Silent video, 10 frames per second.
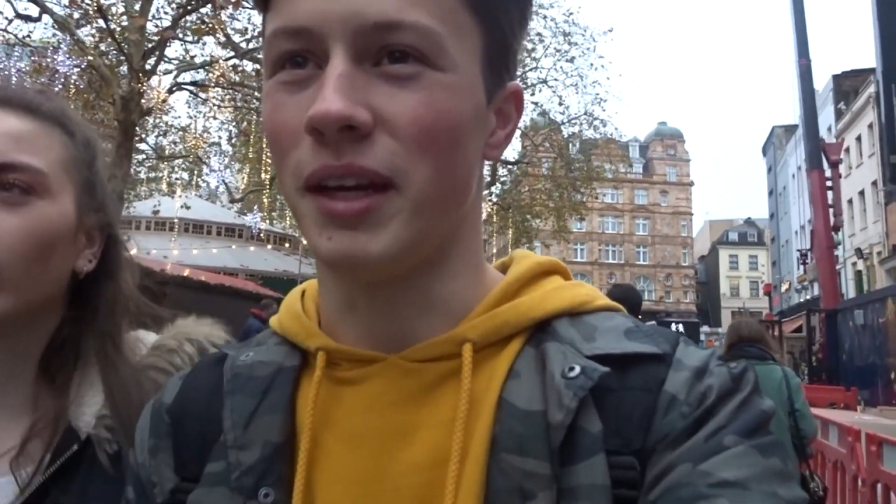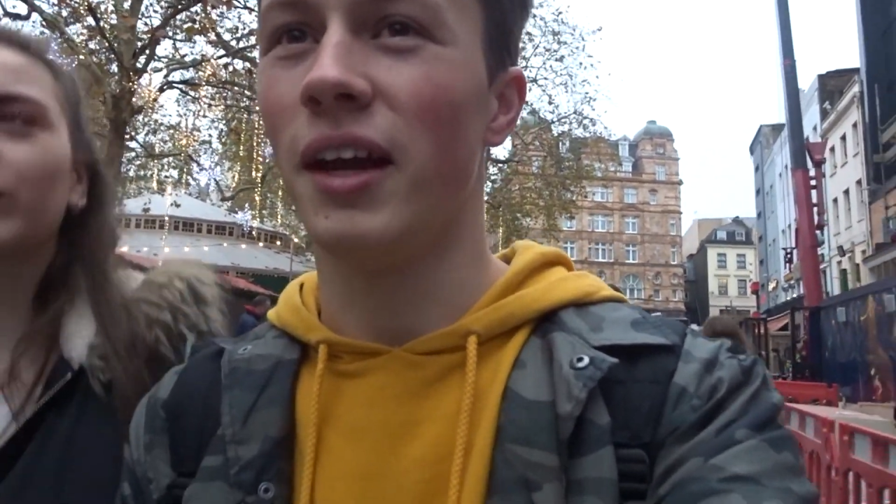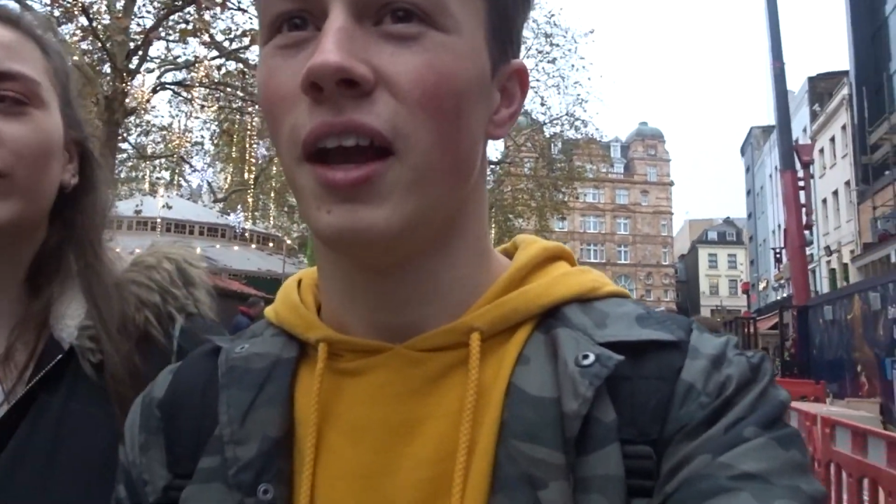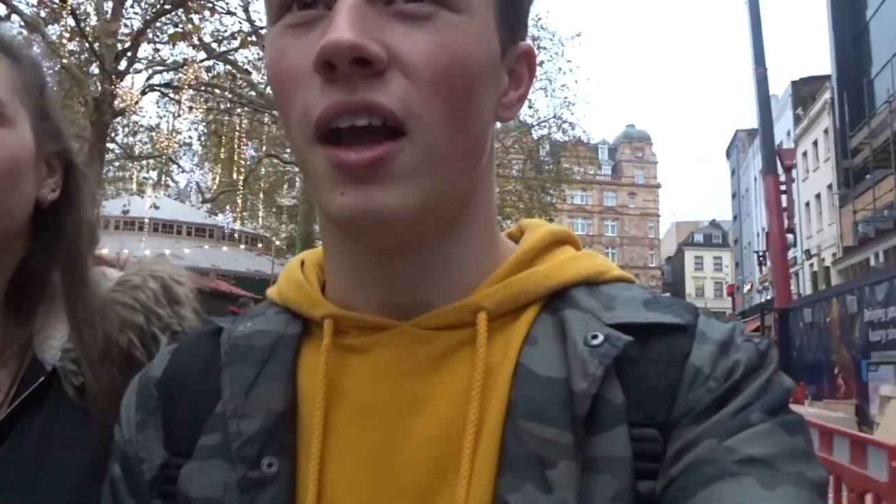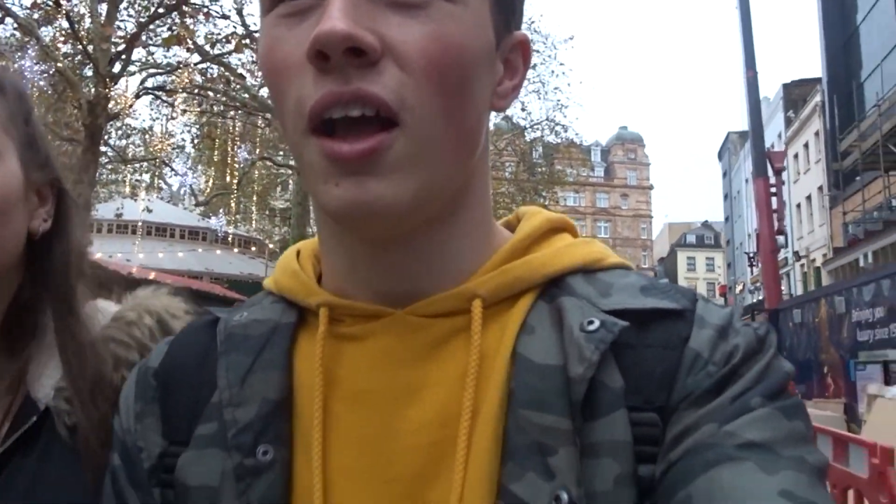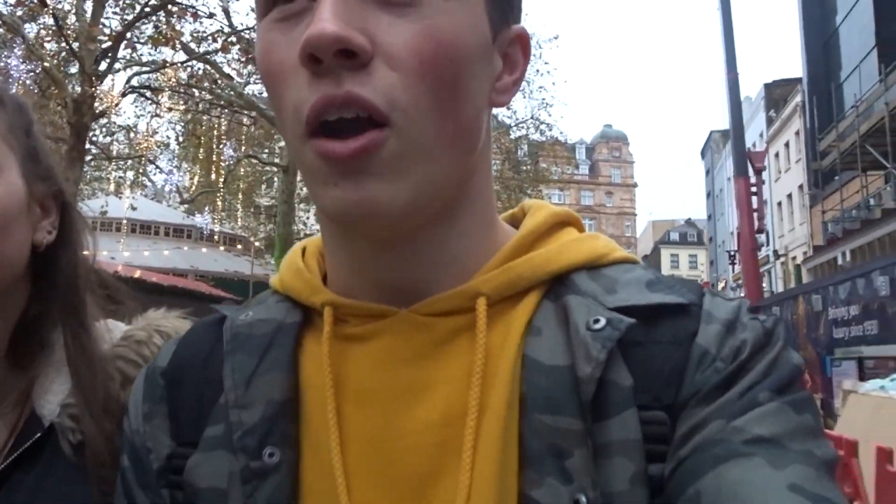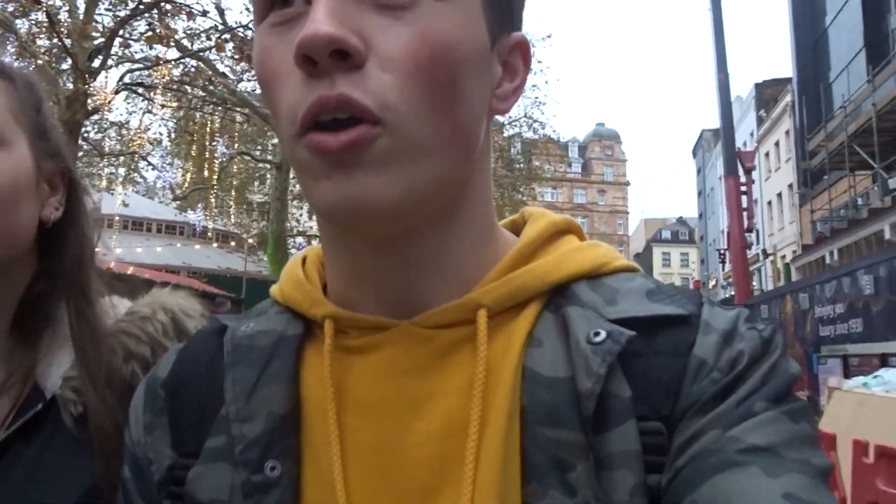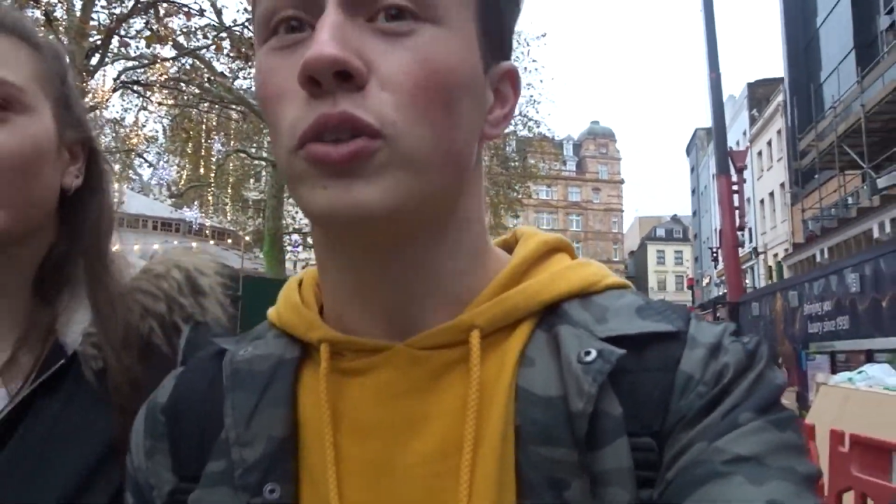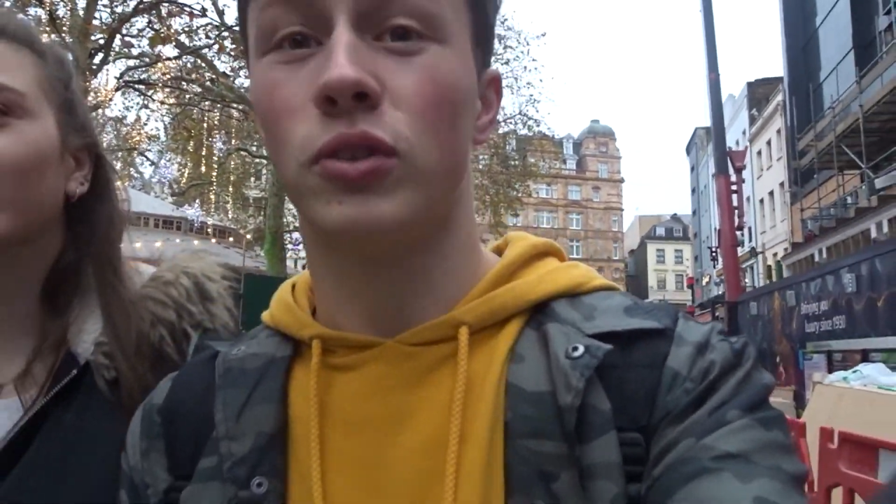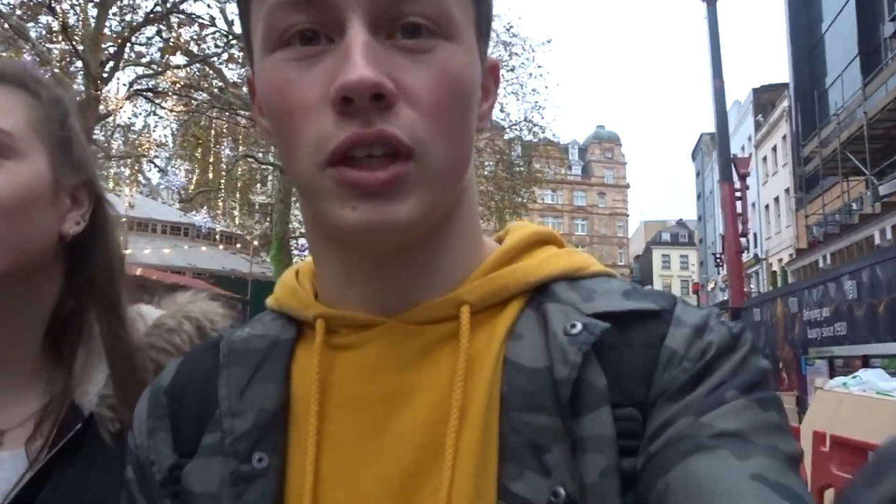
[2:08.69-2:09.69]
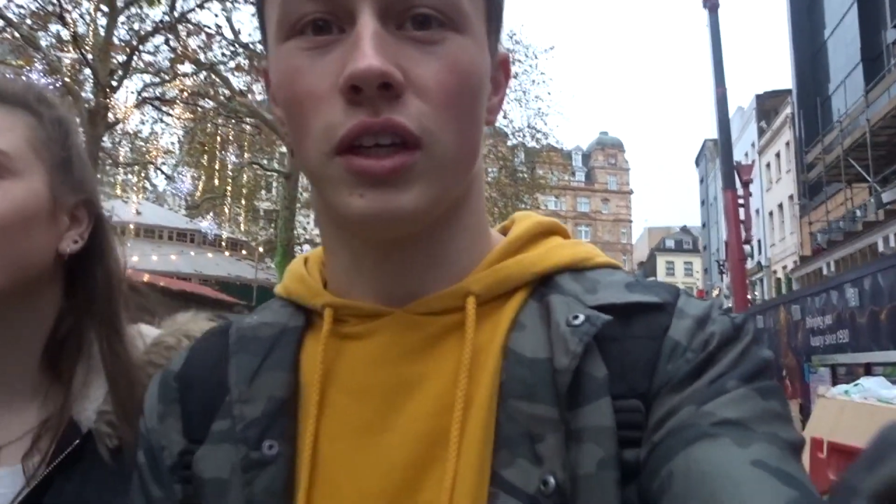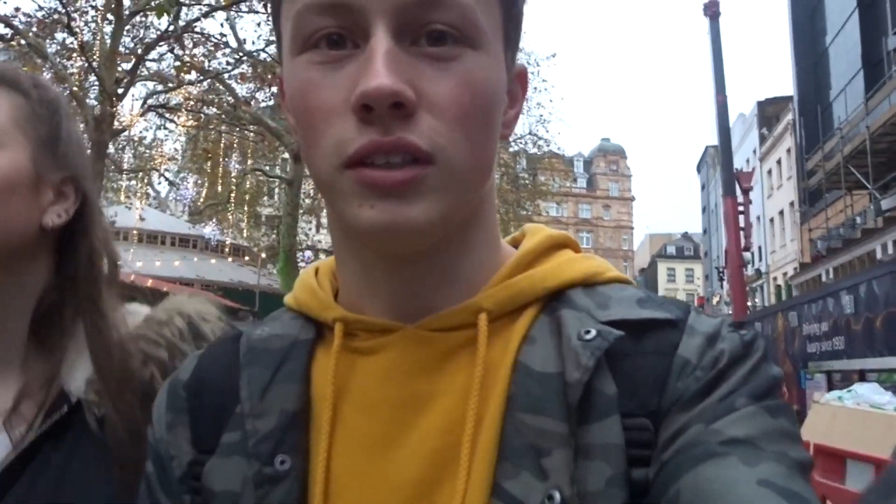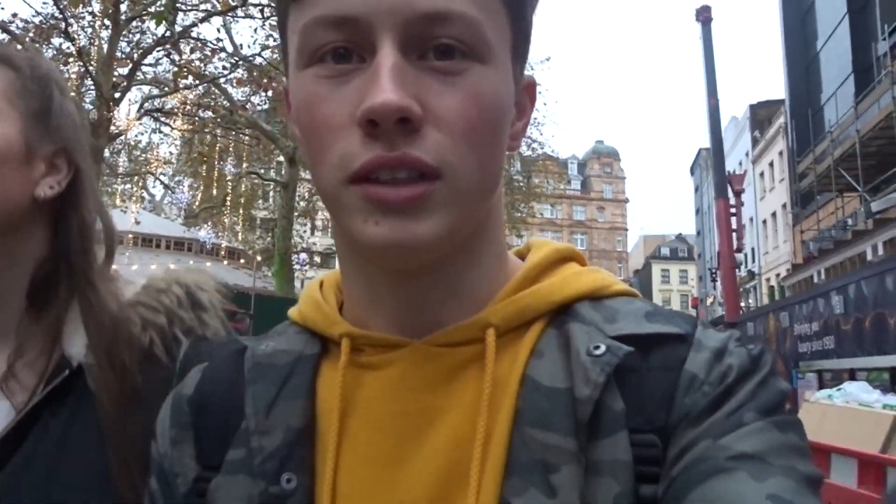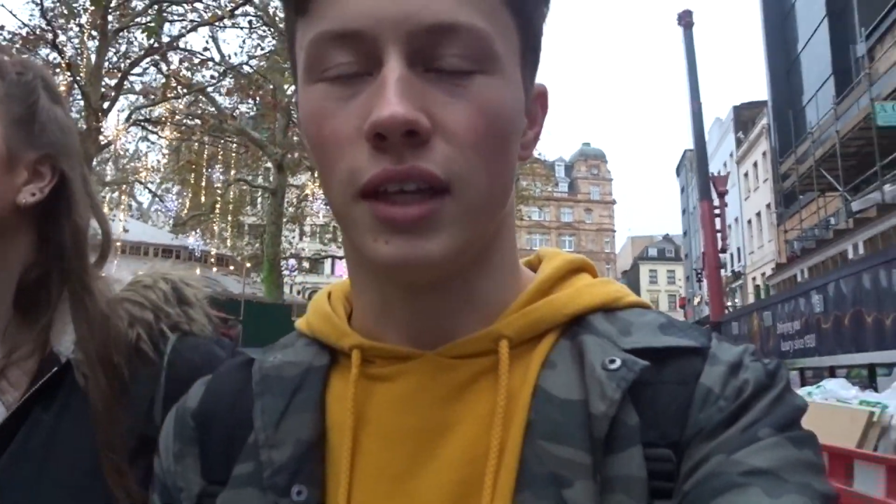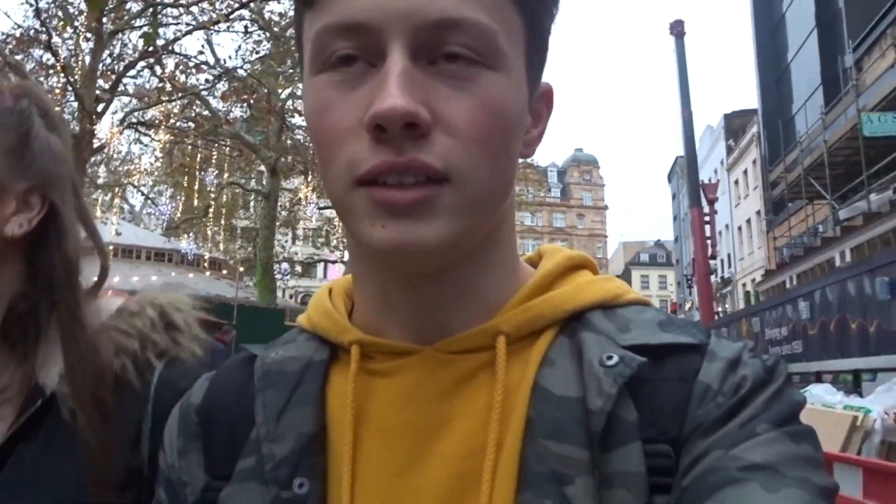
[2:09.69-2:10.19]
Oxford, Oxford
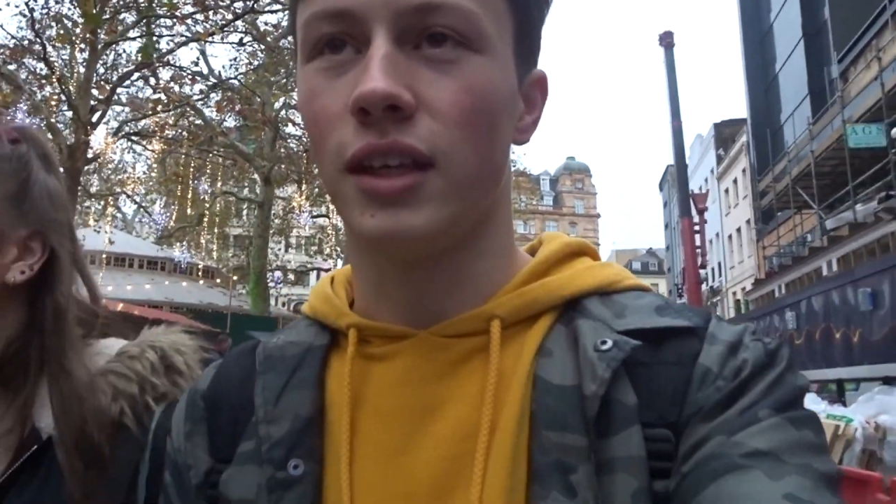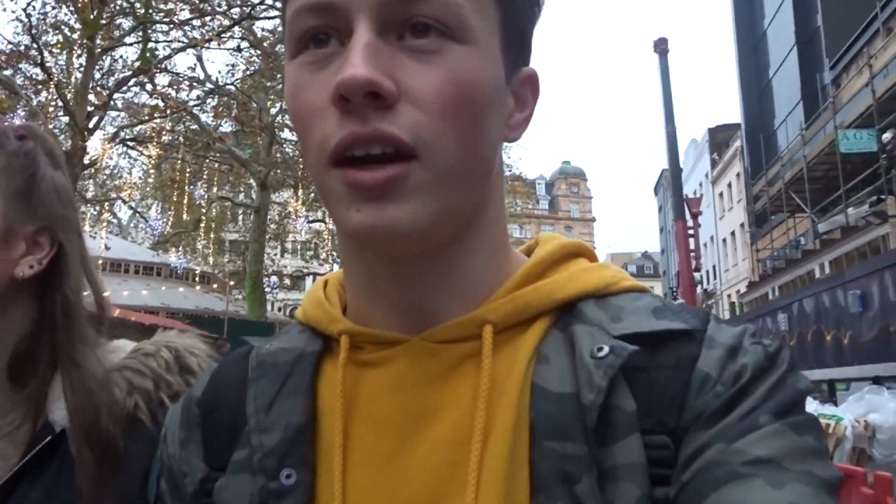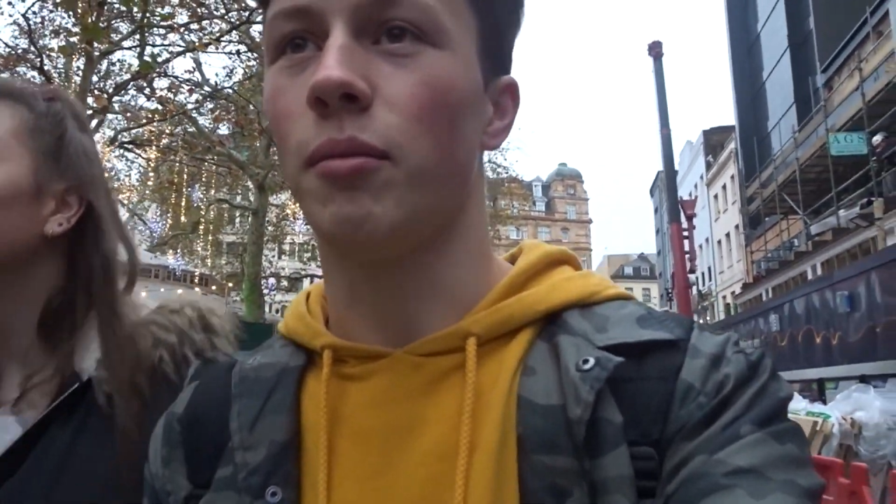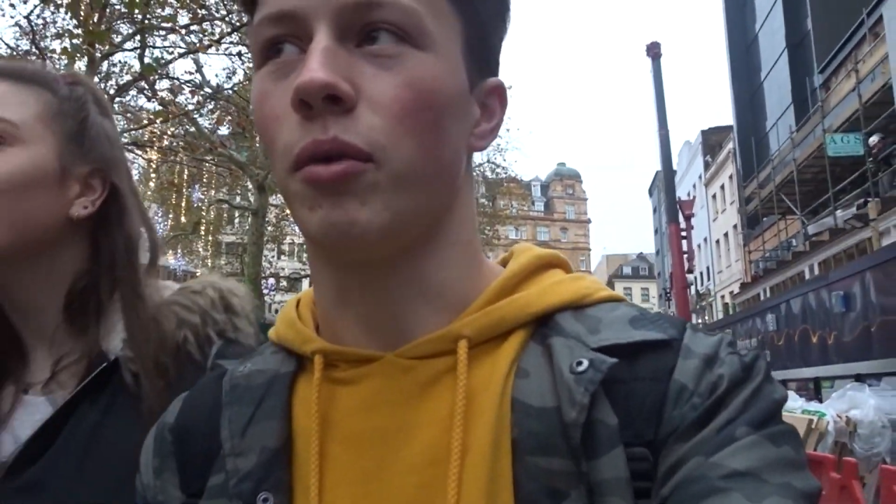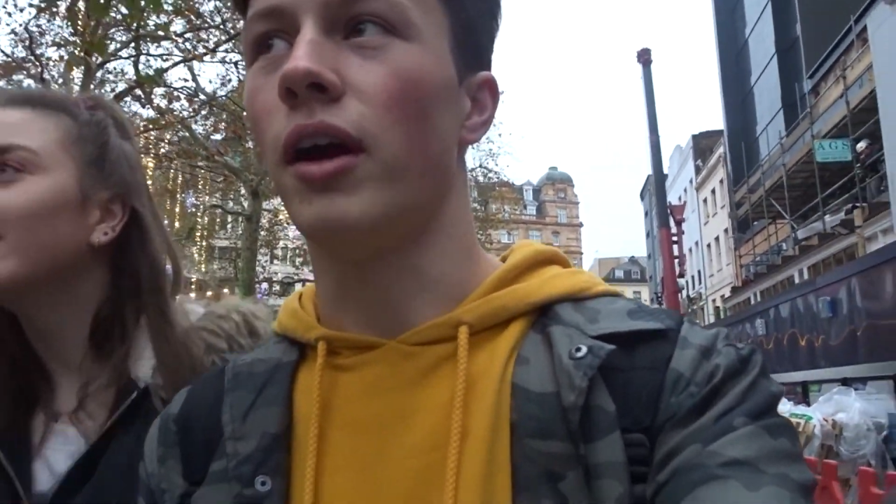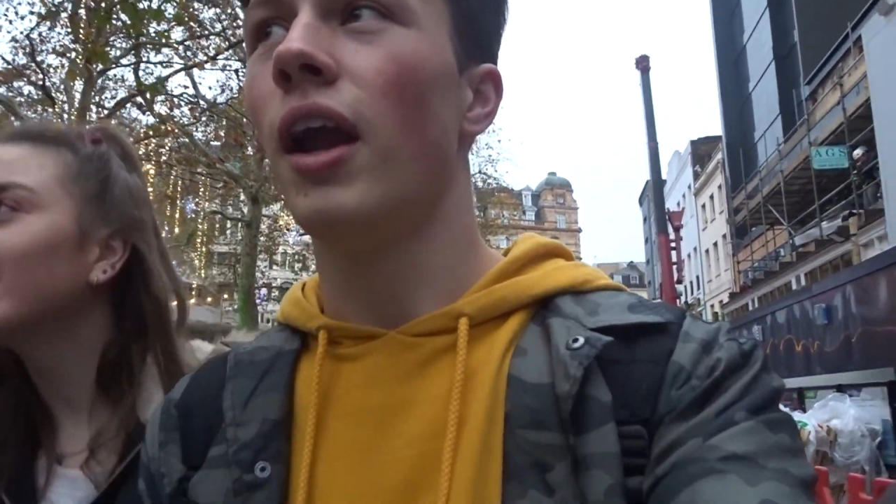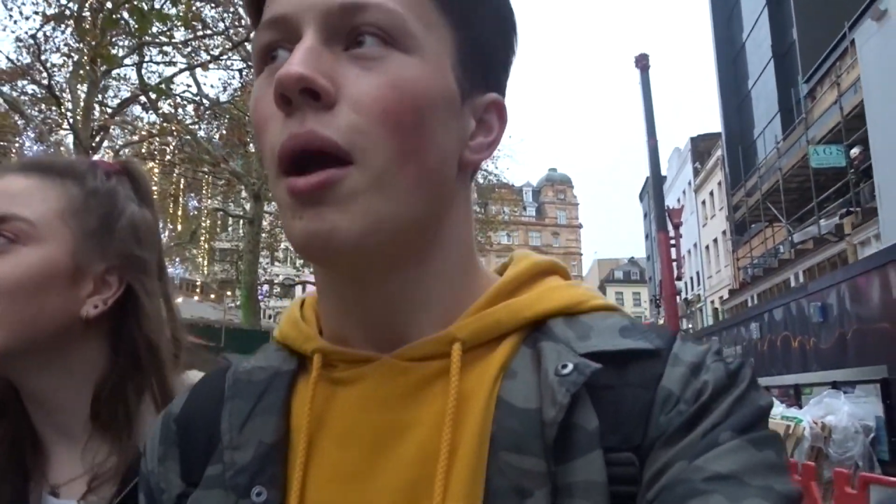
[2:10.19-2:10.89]
Circus, yes, yeah, I am right.